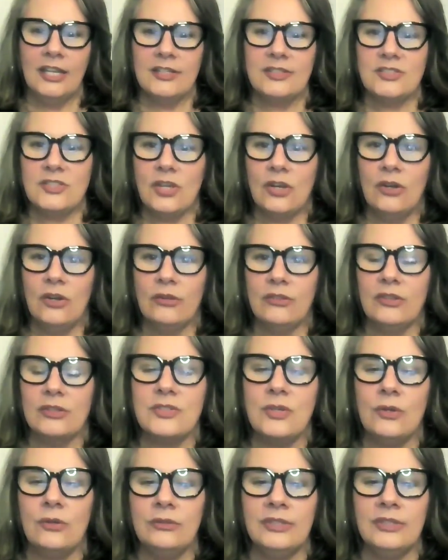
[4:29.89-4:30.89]
So
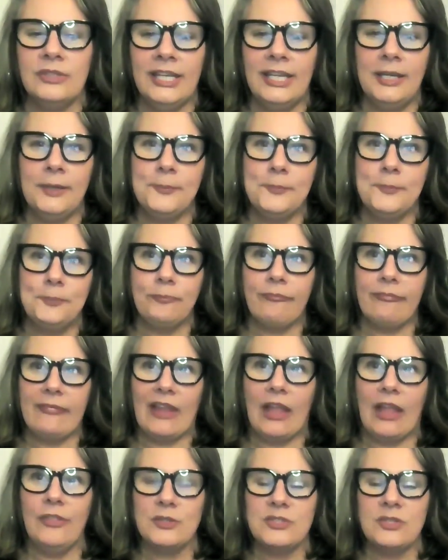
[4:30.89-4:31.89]
there's only
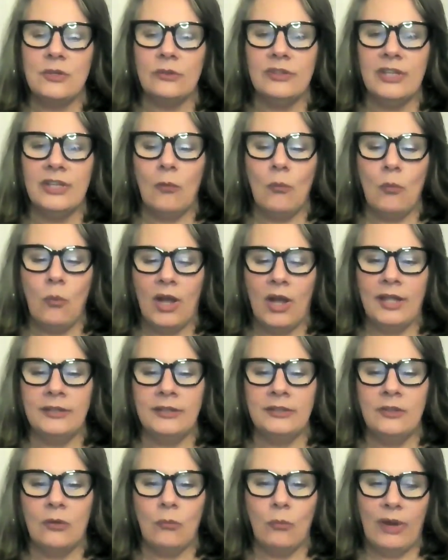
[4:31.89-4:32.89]

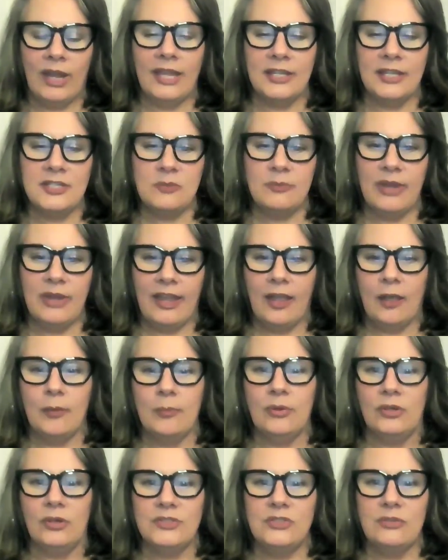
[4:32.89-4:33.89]
one way to be
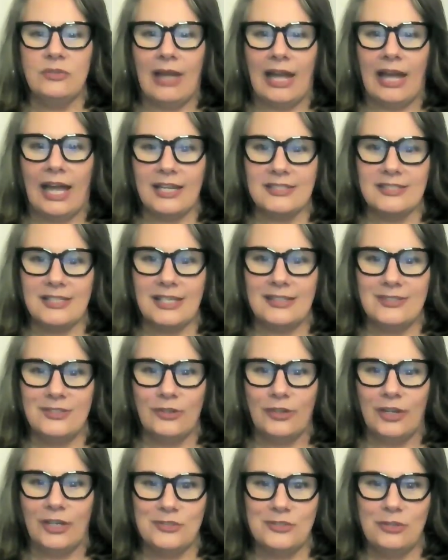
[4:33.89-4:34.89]
able to access
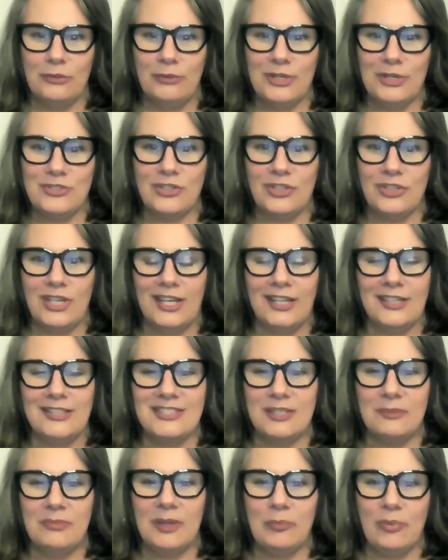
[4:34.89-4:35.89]
your intuition, and
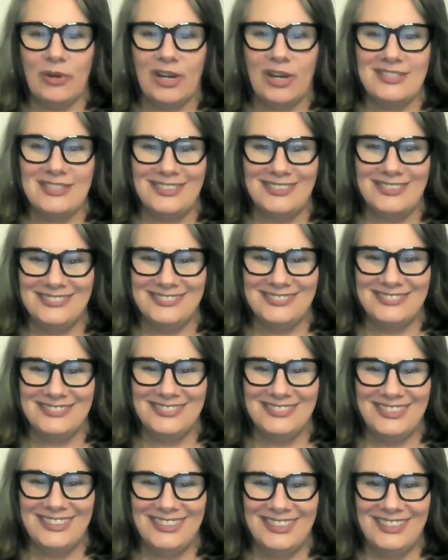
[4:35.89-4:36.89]
it's to be present.
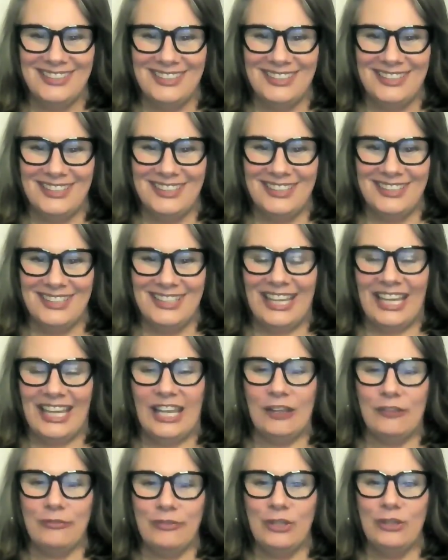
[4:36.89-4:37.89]

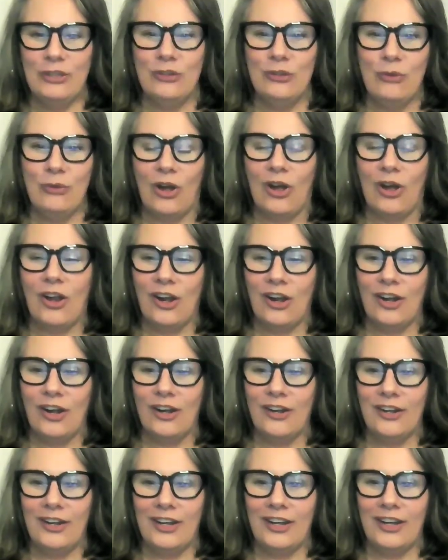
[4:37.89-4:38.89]
If you
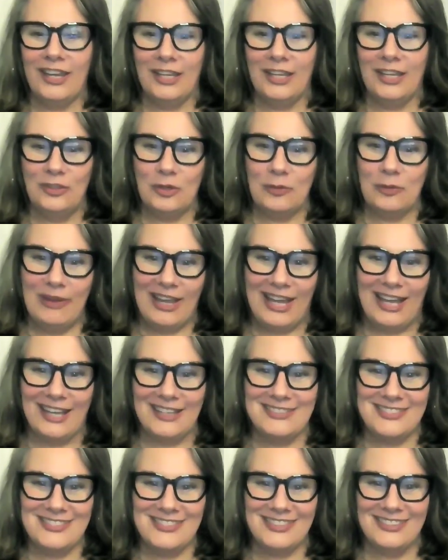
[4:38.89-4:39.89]
are in your
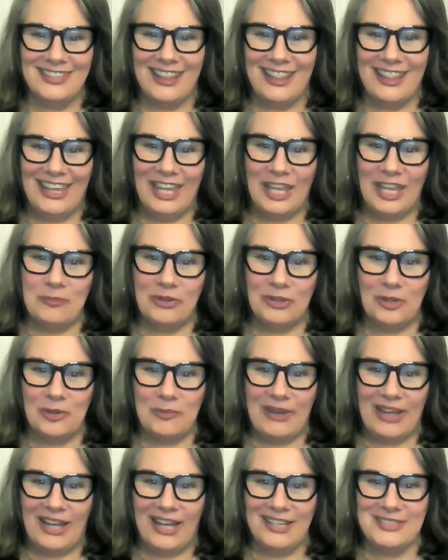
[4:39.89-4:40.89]
past, thinking about
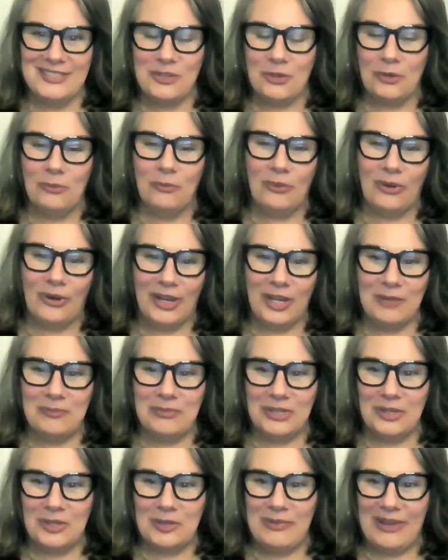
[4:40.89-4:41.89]
your past or worrying
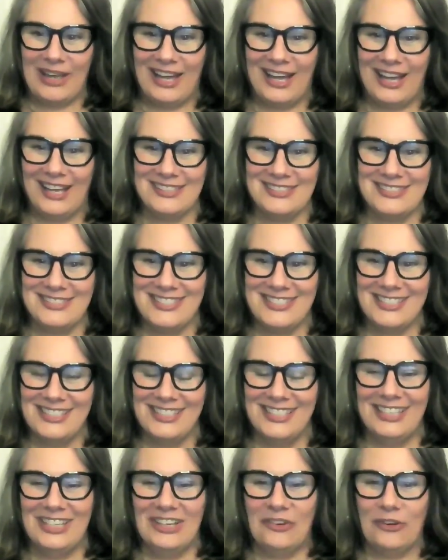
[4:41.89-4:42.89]
about your past
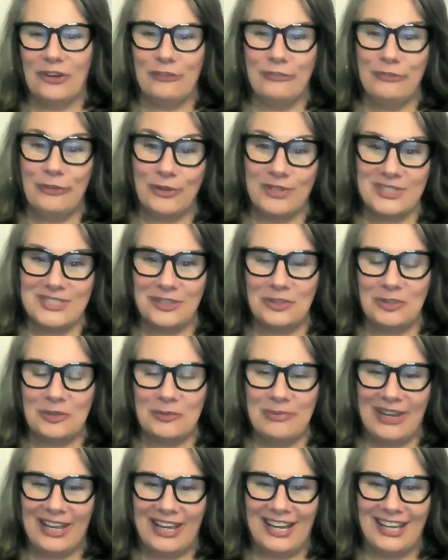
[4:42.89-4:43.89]
or focused on your
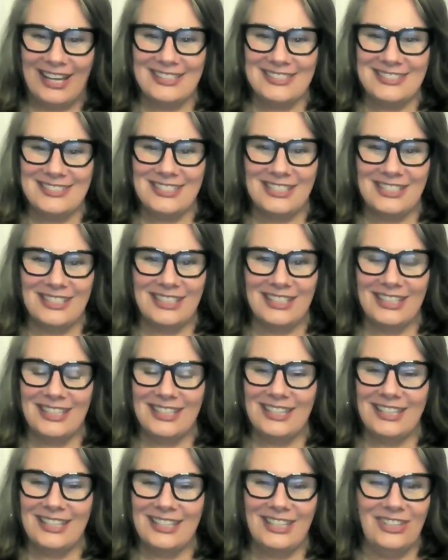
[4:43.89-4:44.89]
past,
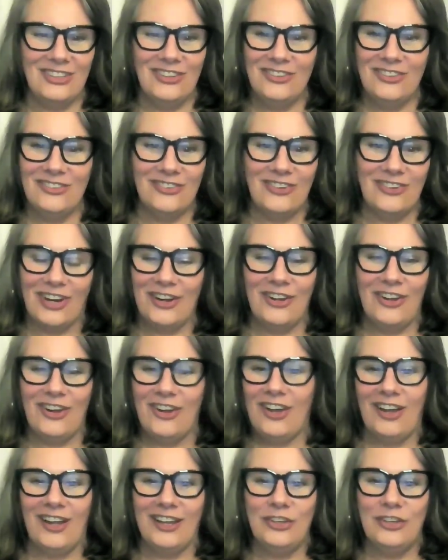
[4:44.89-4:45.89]
you're
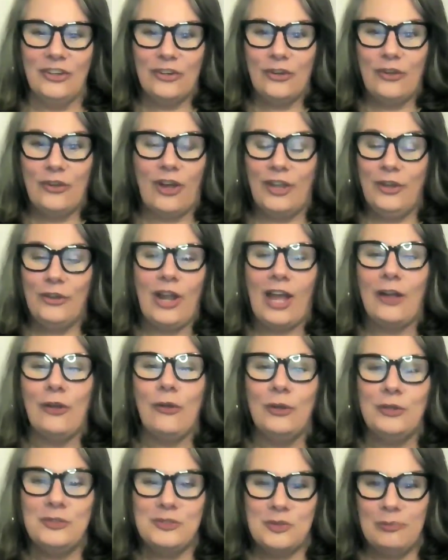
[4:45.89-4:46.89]
not
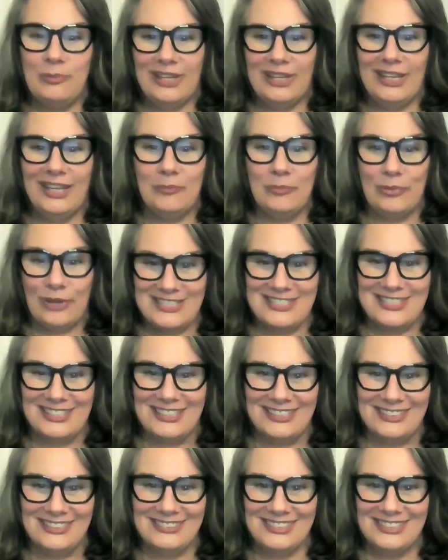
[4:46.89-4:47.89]
going to be
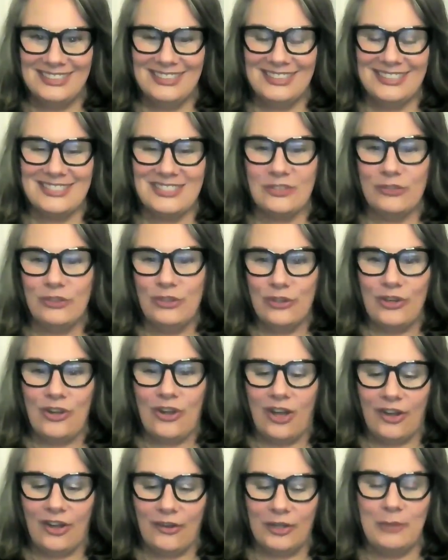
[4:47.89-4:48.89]
present. So you're
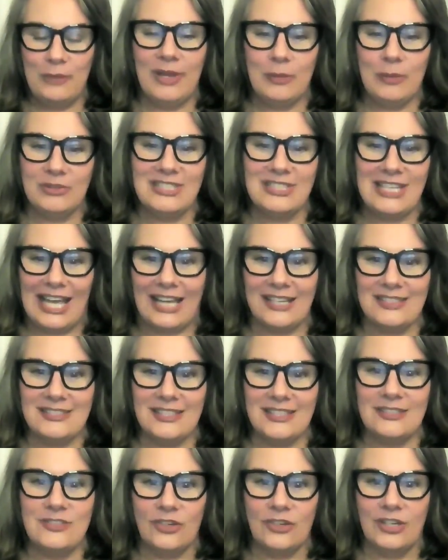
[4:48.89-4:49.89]
not going to be able to
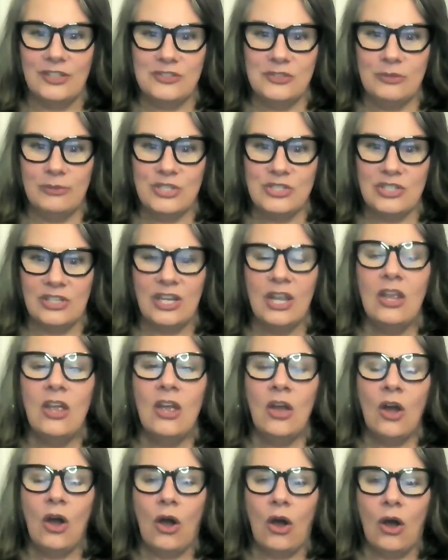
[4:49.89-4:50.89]
access your intuition.
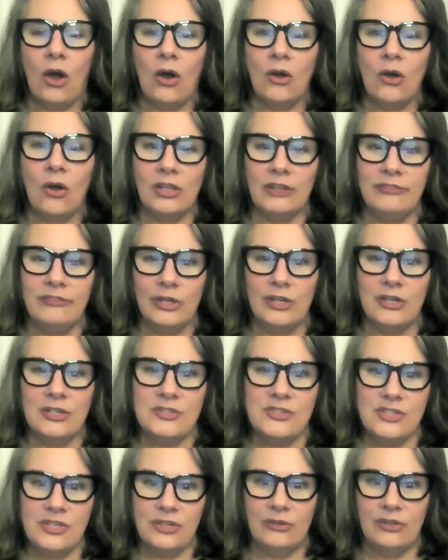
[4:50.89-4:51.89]
All of your
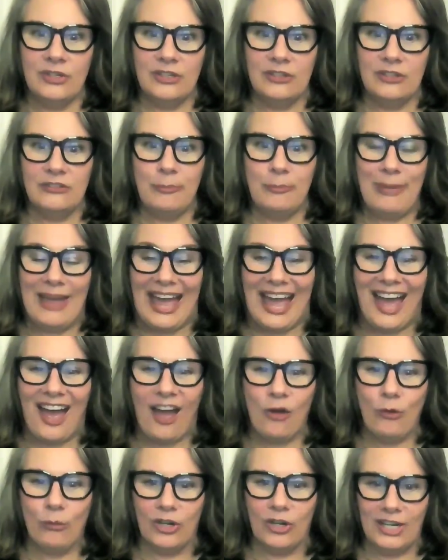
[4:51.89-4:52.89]
intuitive
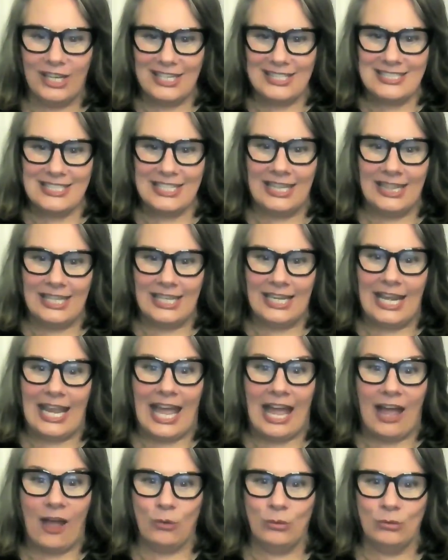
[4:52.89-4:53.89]
power is in the
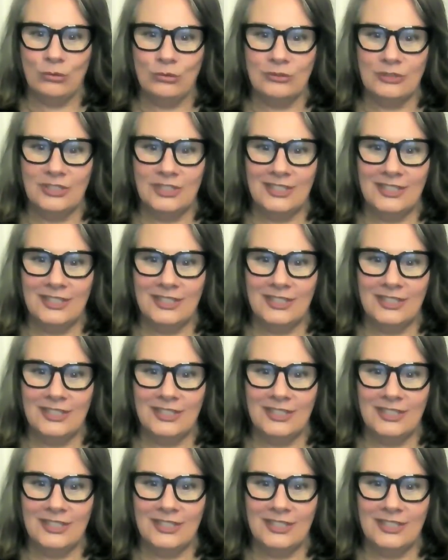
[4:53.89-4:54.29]
now.